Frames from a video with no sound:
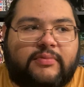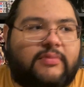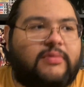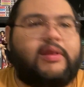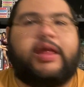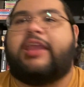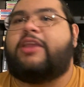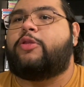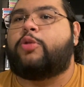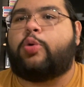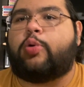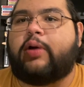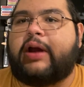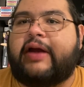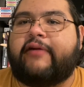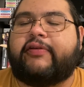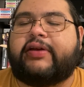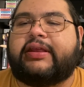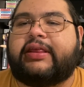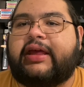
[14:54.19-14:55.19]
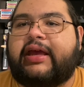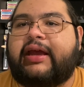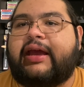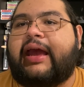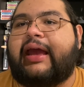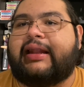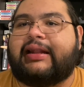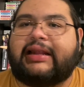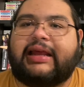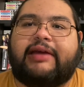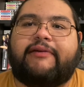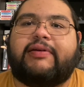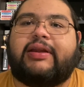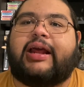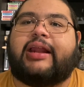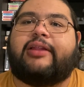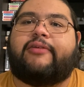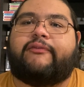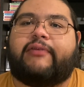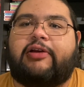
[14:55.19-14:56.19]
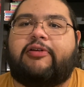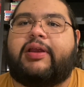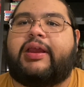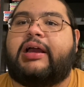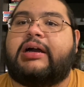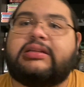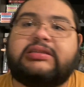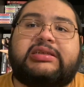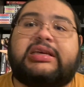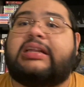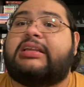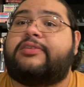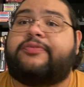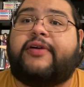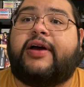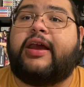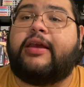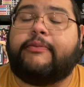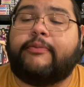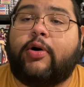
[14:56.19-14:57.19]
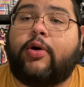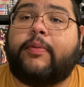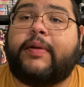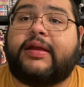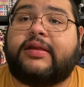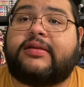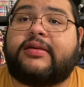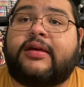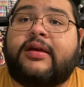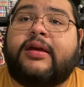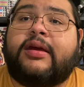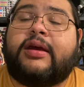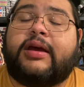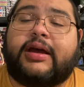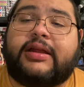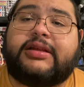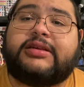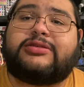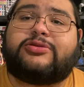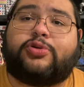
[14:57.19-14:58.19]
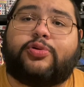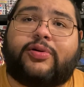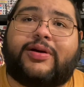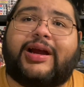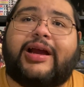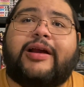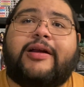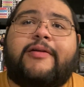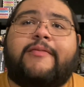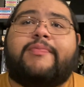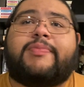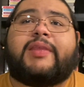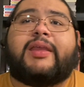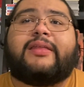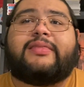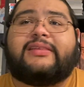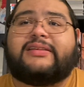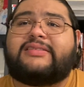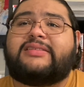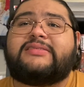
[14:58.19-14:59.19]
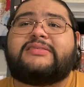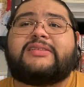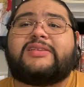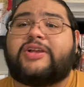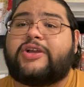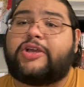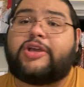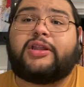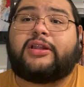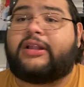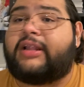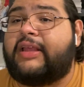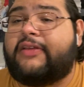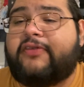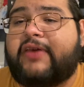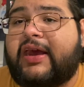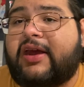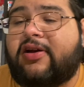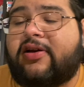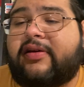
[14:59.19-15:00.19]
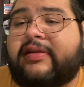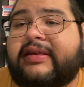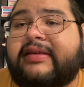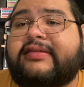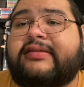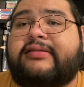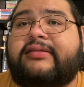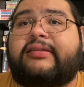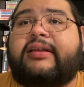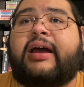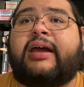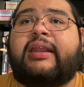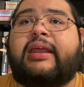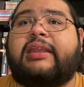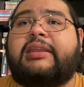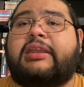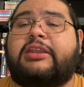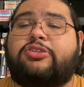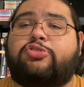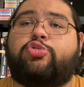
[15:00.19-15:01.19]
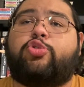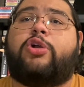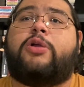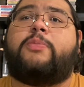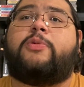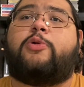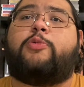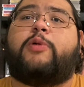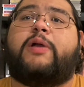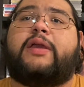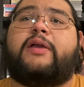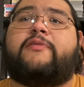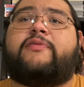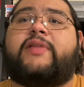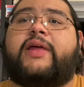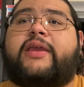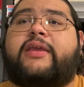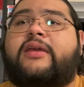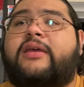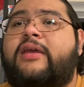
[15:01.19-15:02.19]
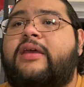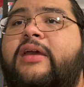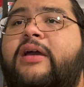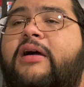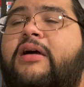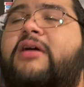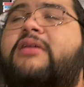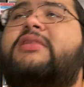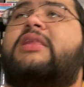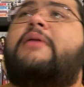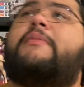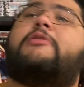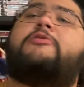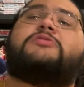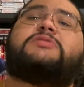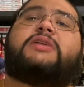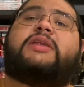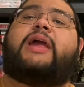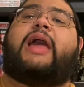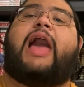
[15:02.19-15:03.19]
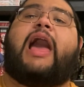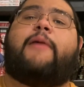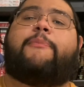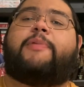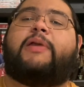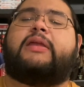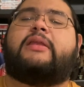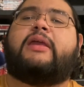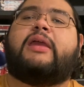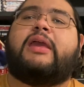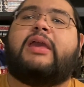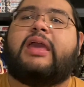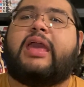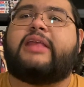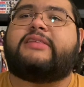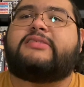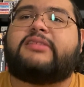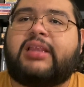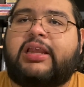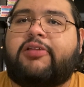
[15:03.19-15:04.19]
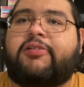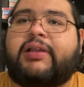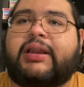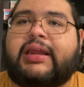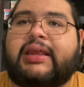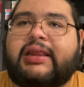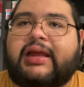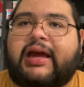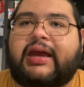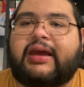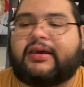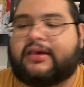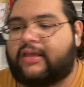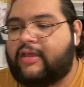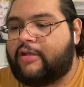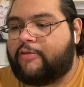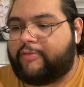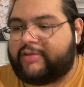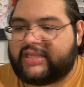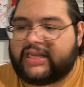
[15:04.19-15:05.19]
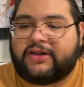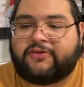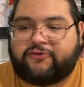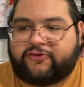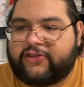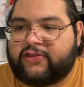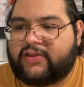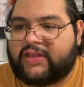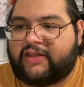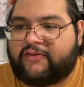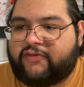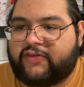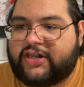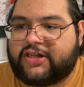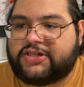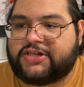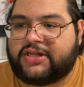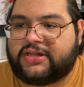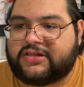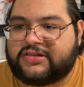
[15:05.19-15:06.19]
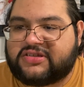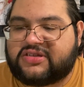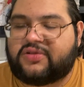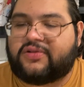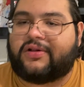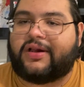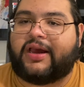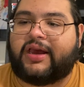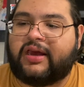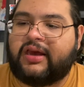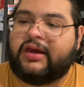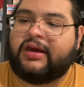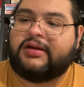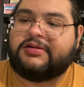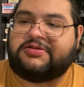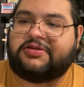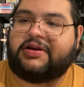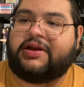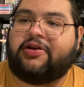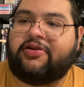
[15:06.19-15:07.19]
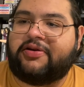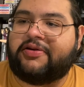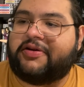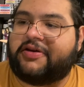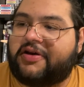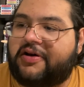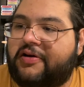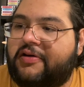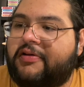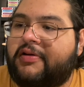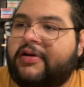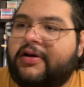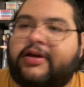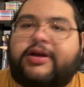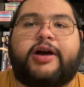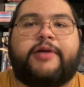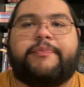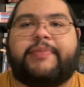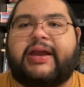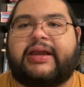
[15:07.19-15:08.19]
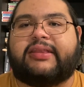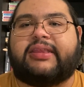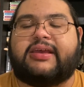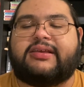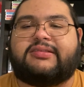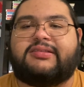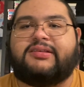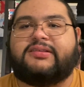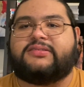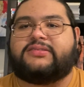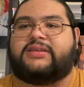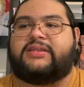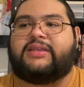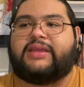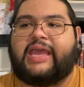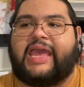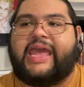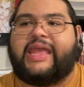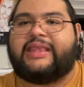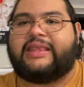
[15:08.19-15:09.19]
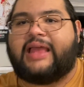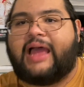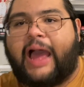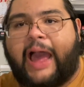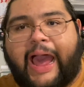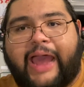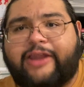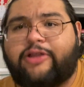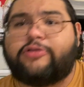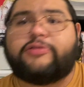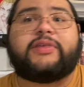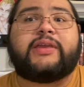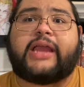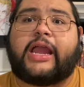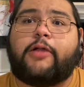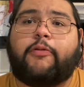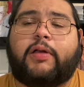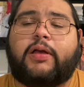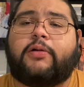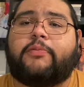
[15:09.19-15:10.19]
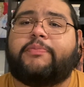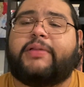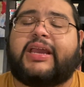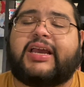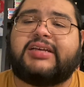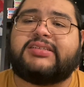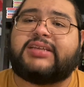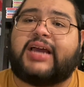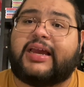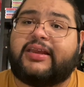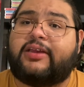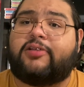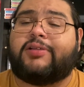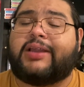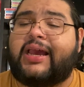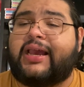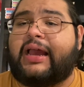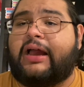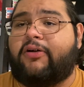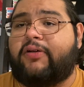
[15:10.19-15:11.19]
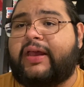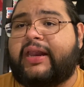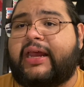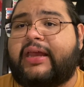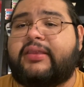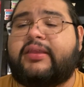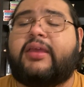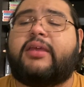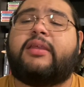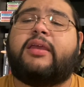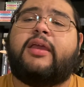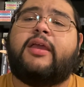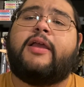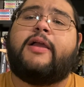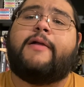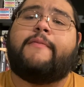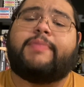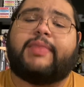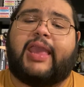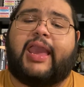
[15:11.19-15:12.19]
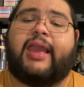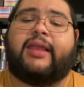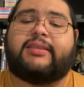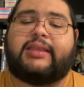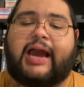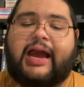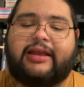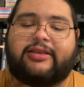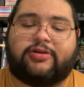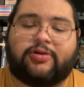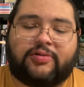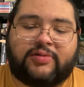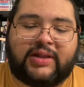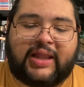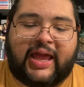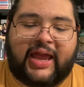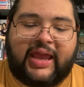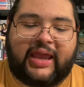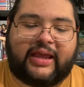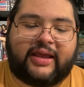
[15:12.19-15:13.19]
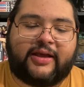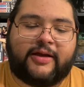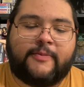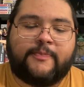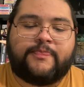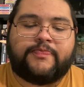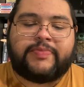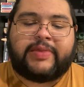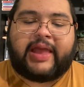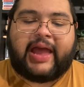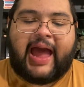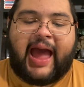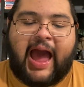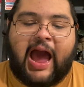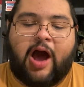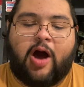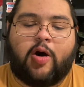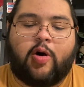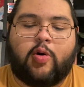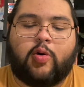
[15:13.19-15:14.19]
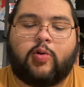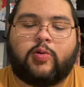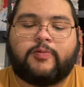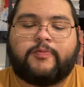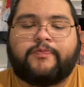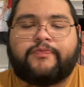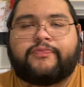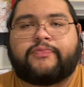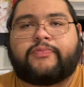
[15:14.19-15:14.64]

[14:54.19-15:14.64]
ignore everything and leave it at a very unsatisfying moment in the story. this isn't a good cliffhanger. This is not an enjoyable way of like, oh damn it, what's gonna happen? It's literally like, we didn't feel like finishing the story, so here you go, come back next season. And I don't think I will, because I don't like how it ended, and I don't like how